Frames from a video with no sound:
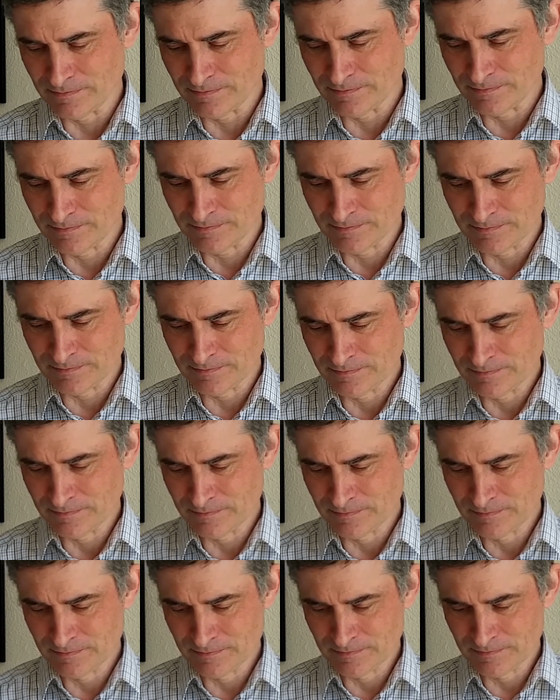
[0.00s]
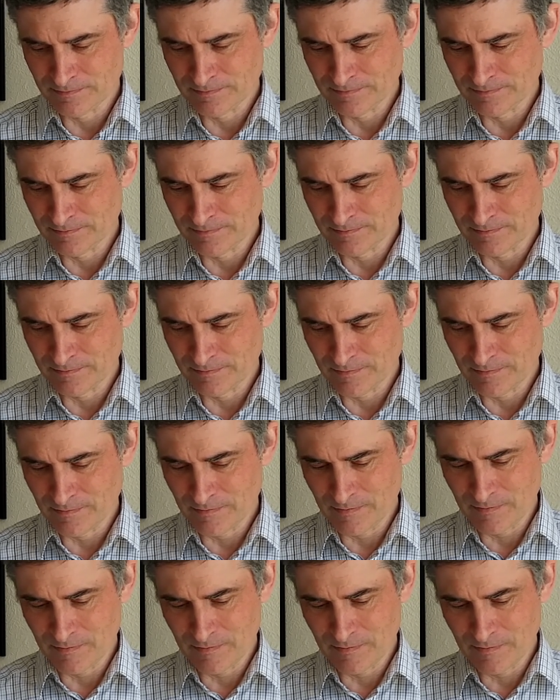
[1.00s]

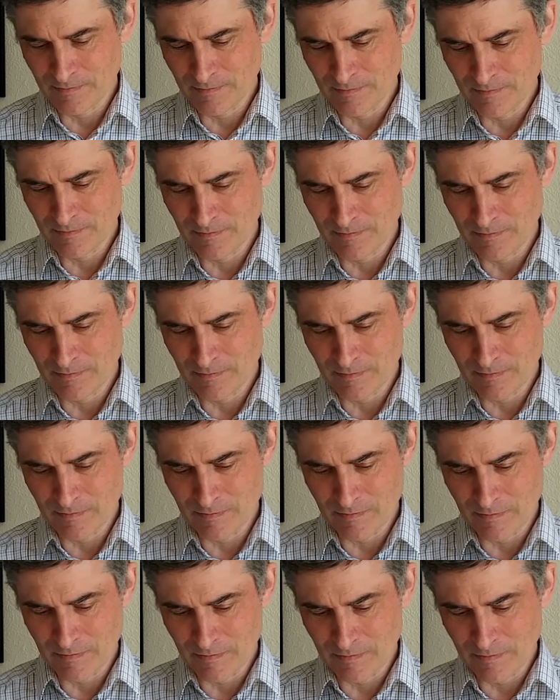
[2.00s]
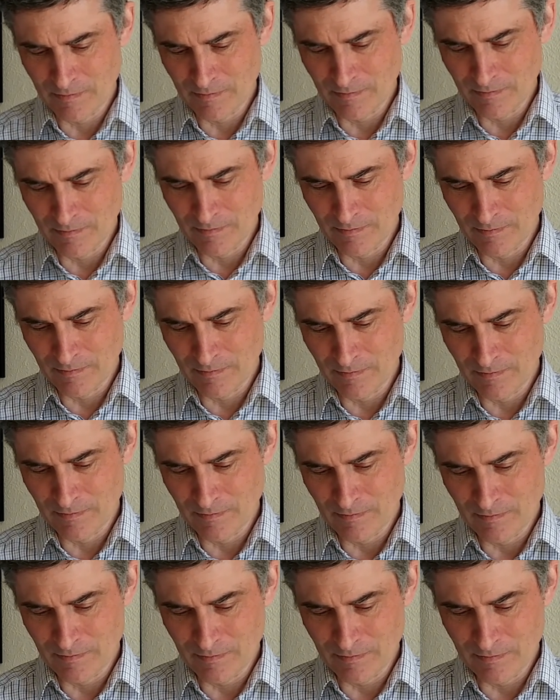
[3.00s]

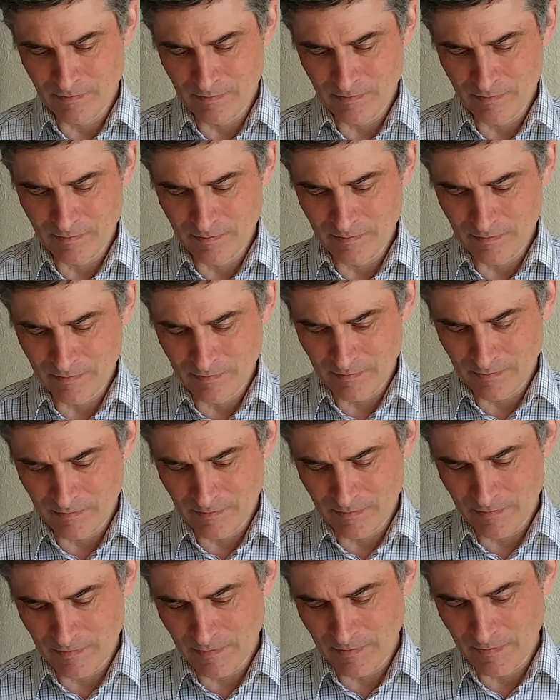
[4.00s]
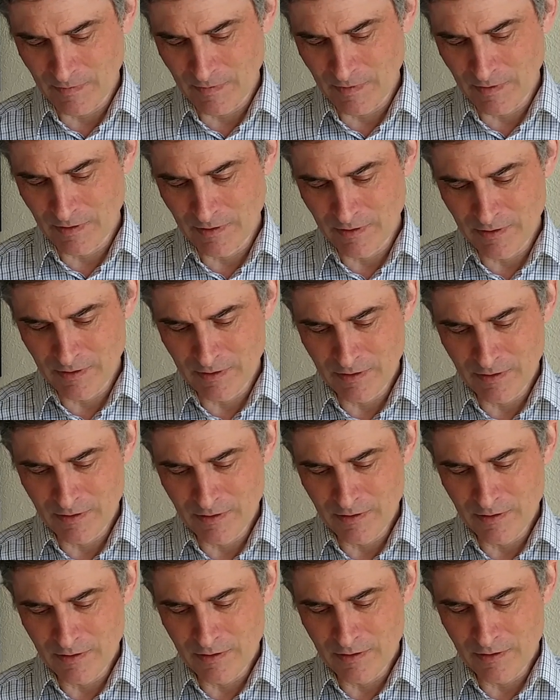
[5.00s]

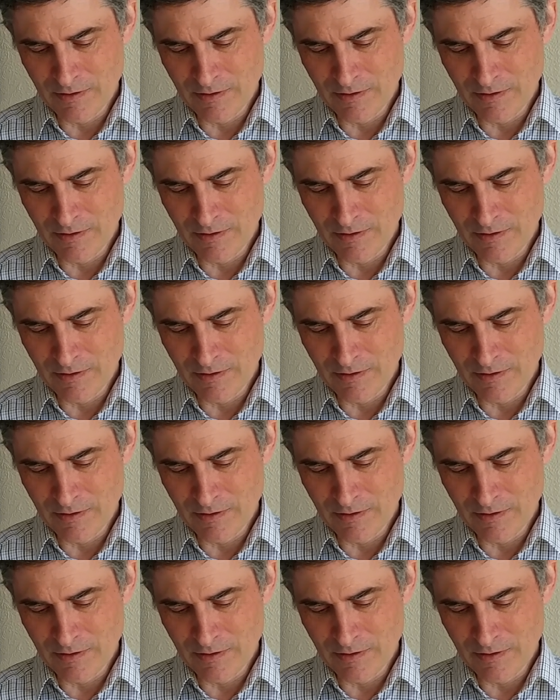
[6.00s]
No one is speaking in this clip.